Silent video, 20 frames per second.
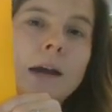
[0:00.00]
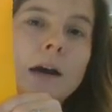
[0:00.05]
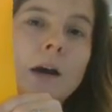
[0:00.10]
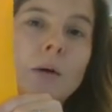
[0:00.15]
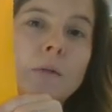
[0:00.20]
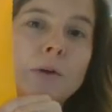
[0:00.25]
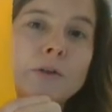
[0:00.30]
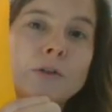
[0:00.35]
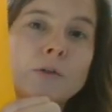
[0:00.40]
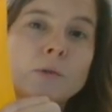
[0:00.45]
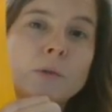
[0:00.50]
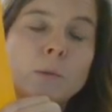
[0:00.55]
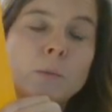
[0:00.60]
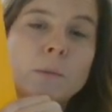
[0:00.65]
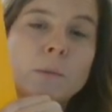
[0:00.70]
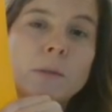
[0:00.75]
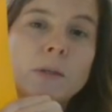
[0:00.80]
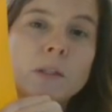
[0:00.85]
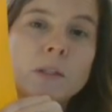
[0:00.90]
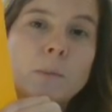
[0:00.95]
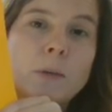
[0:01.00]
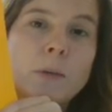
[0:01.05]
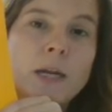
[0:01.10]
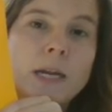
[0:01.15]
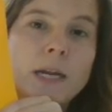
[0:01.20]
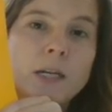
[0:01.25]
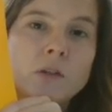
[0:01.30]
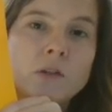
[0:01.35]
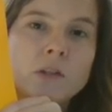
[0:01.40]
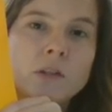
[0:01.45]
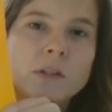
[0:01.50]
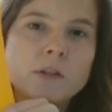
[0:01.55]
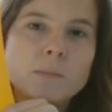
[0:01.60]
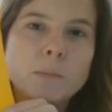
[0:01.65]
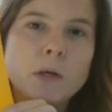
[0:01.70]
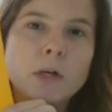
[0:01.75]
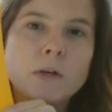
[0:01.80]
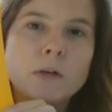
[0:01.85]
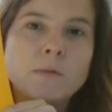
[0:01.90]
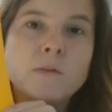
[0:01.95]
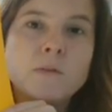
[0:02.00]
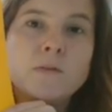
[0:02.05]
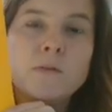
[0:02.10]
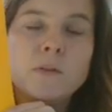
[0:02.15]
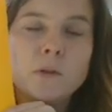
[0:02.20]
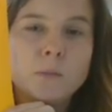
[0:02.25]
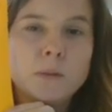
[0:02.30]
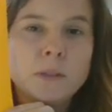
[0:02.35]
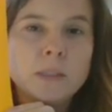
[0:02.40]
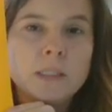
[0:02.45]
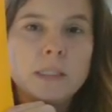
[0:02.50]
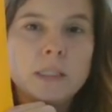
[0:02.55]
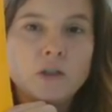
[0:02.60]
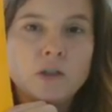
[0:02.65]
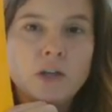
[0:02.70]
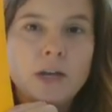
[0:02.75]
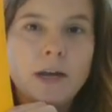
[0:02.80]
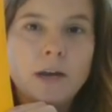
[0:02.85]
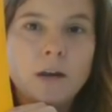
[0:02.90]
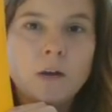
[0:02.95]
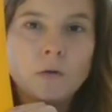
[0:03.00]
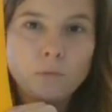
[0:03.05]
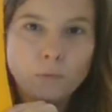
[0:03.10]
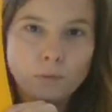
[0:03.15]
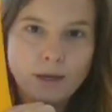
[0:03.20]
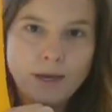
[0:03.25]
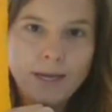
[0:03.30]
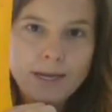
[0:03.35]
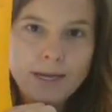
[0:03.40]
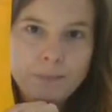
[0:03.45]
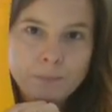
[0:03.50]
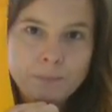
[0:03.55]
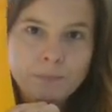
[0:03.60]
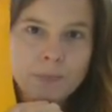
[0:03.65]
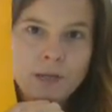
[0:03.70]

how they're doing with this page as part of a fluency check, okay?